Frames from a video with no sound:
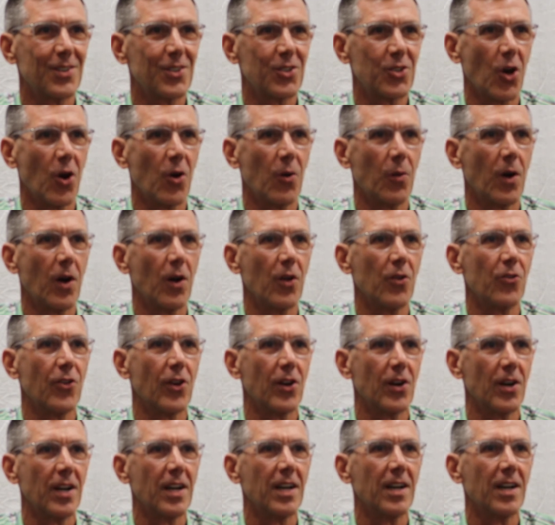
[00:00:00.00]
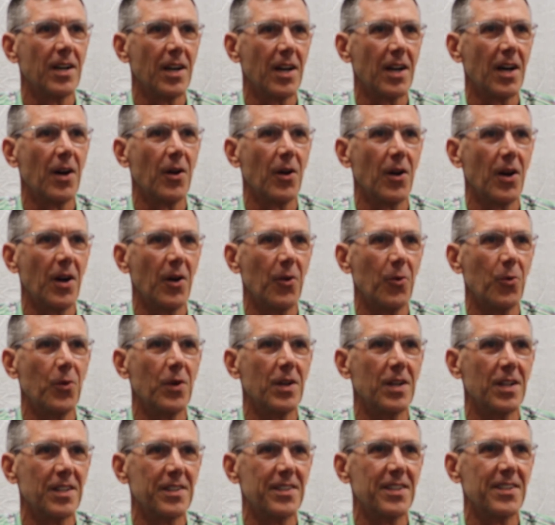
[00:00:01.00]
toll roads are a
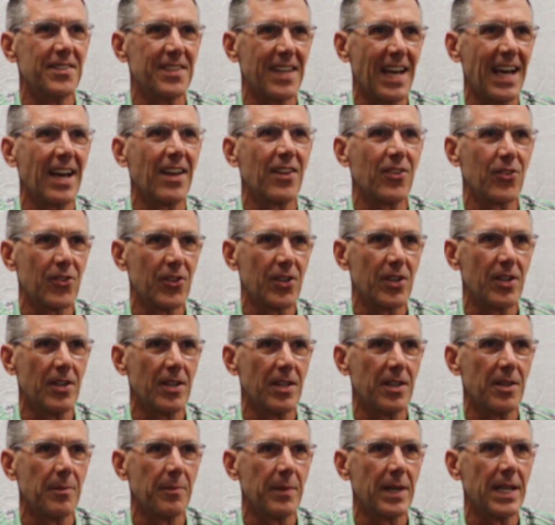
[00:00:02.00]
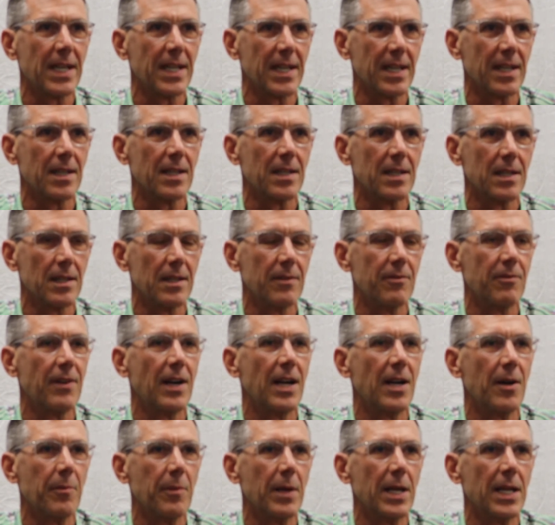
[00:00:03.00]
real disaster in the making
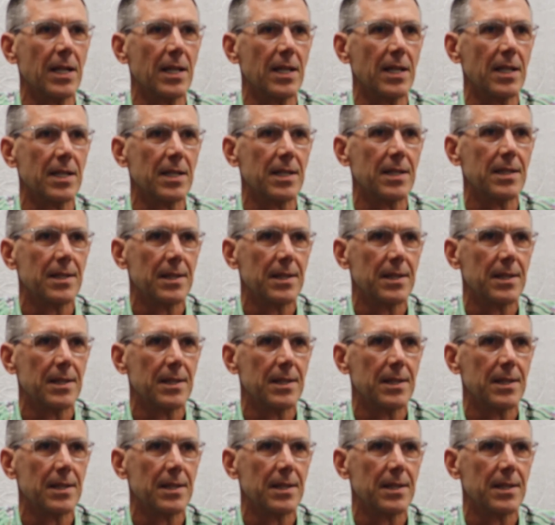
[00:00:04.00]
environmentally.